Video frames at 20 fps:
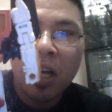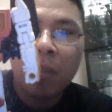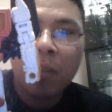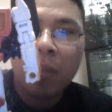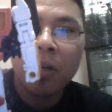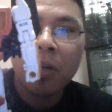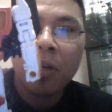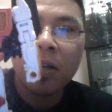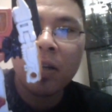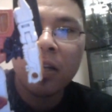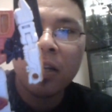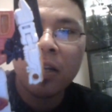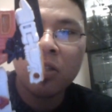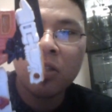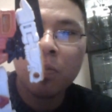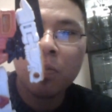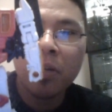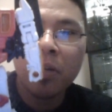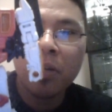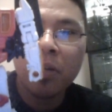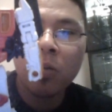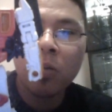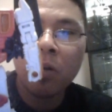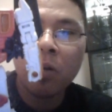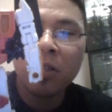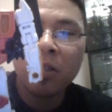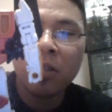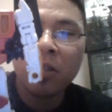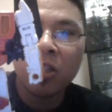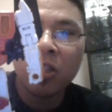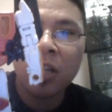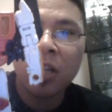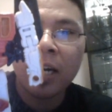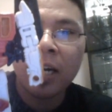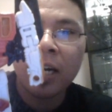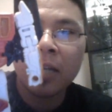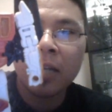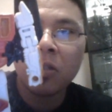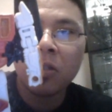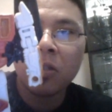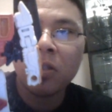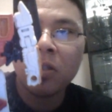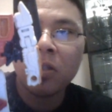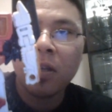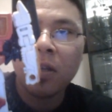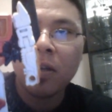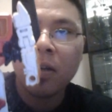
but it's pretty well disguised.